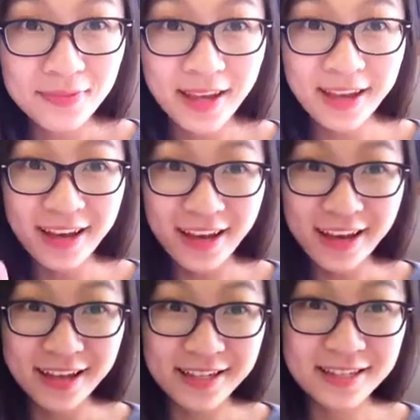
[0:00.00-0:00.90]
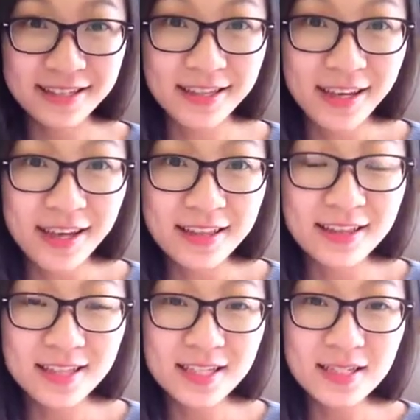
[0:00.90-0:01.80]
Hey guys,
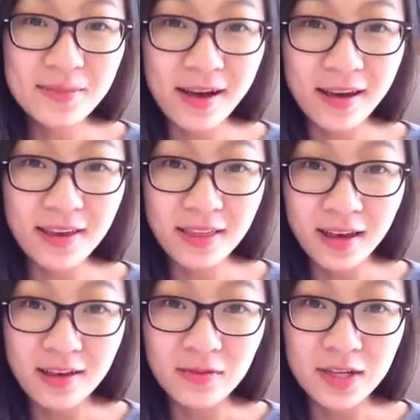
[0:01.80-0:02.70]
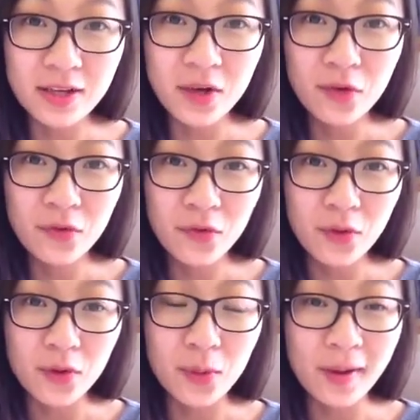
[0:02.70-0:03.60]
this is my third video
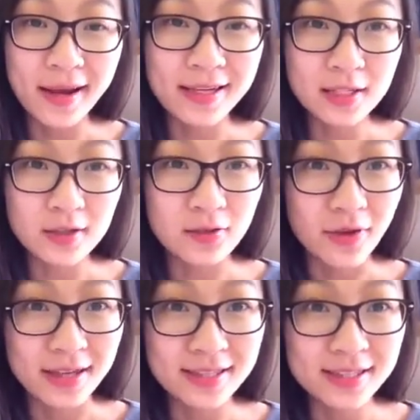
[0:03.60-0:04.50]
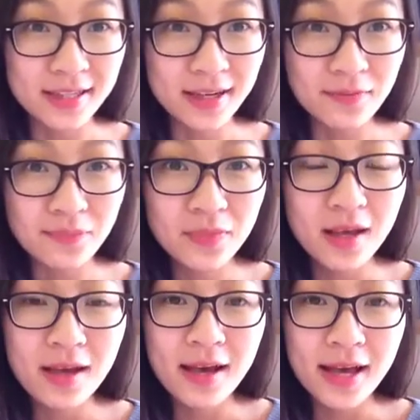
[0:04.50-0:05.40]
for applying to university,
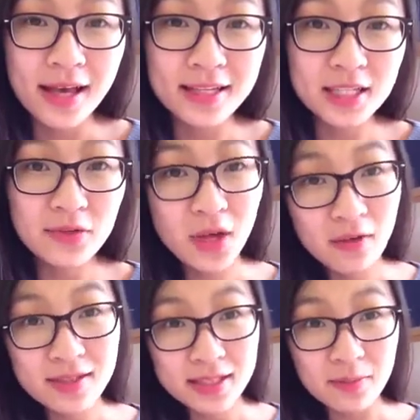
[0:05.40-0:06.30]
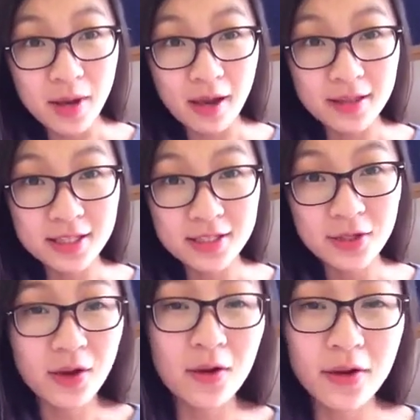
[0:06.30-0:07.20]
and if you haven't seen my other two,
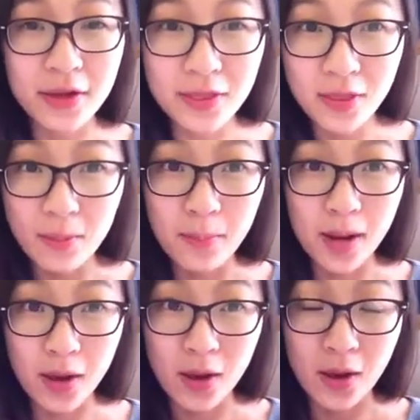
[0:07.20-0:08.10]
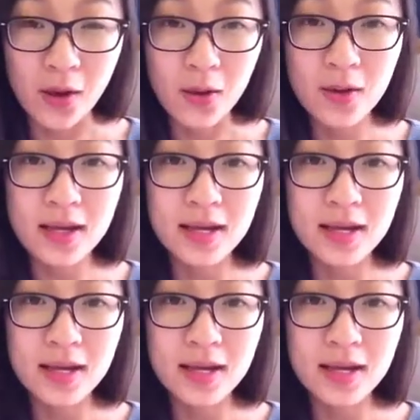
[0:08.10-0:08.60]
I'll link them below.